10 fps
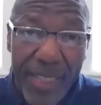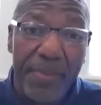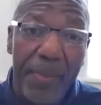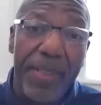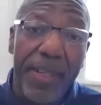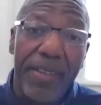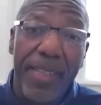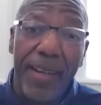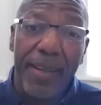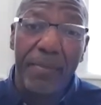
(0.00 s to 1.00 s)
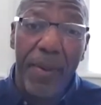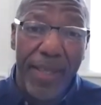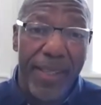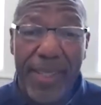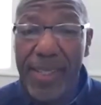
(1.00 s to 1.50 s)
disciplinary
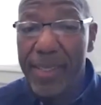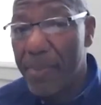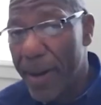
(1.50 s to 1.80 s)
policies,